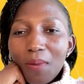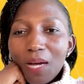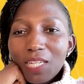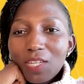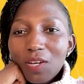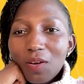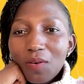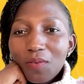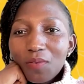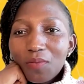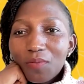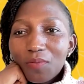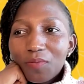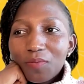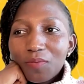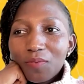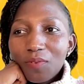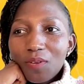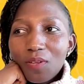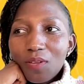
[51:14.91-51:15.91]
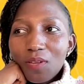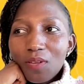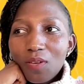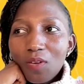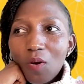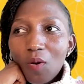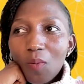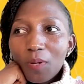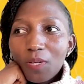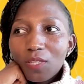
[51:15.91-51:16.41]
matter of
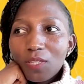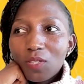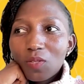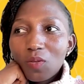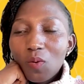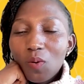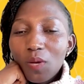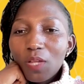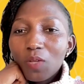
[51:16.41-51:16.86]
nobody saw.